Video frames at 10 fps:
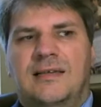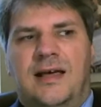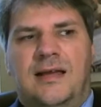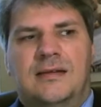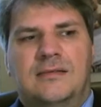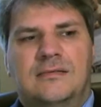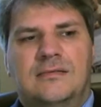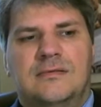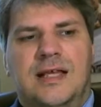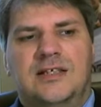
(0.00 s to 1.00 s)

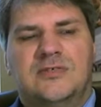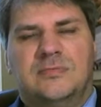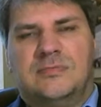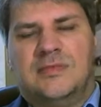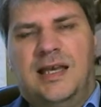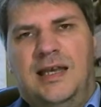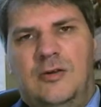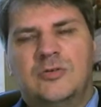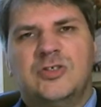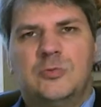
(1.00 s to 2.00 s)
then that's
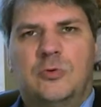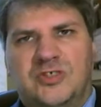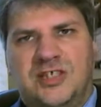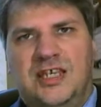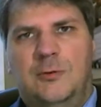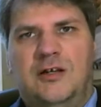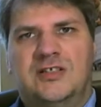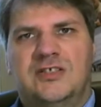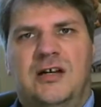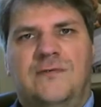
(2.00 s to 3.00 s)
getting on towards
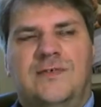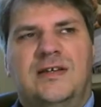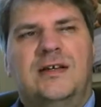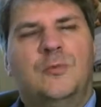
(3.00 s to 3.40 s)
keyword stuffing.